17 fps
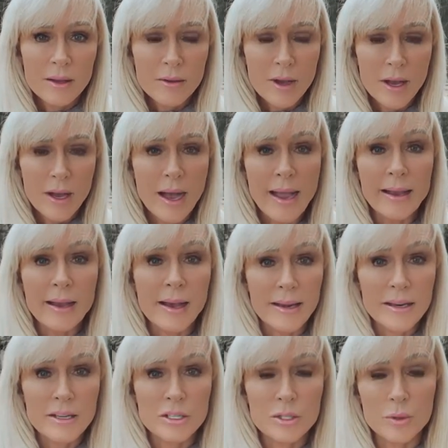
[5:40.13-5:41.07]
I got
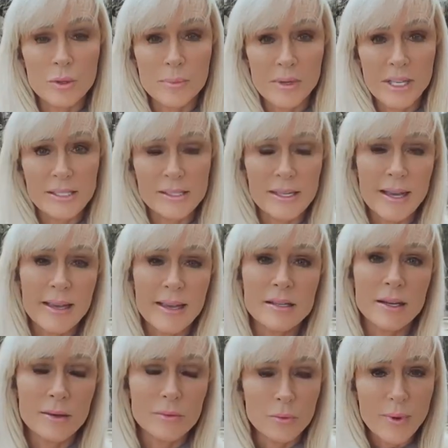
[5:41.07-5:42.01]
into it because I had
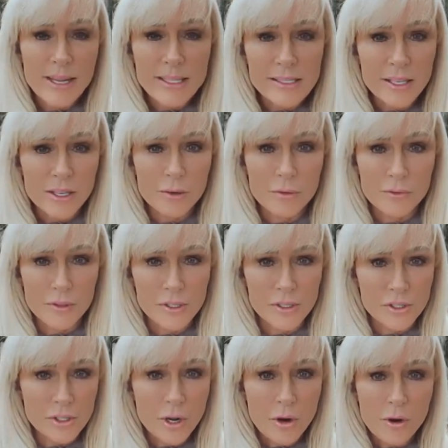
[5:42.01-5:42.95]
done rescue for
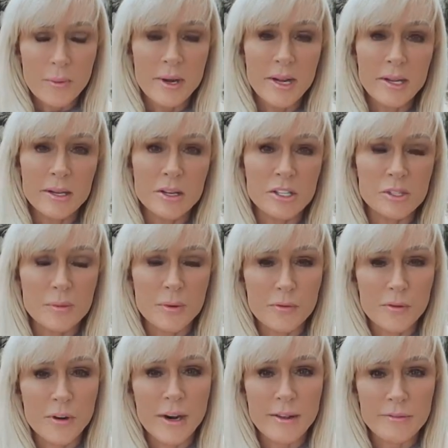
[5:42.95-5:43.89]
so many years
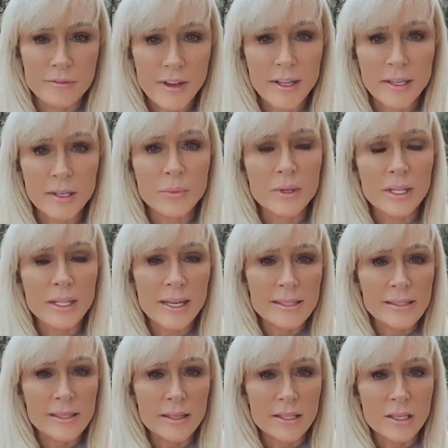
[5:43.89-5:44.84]
before I finally
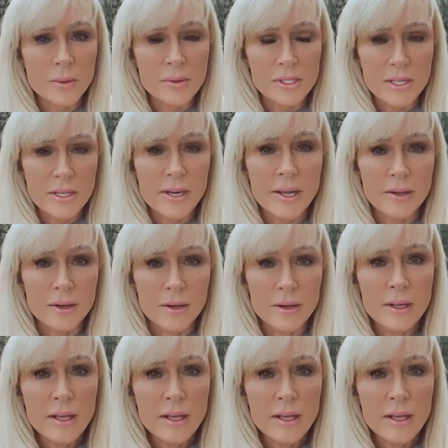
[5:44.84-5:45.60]
realized that there was another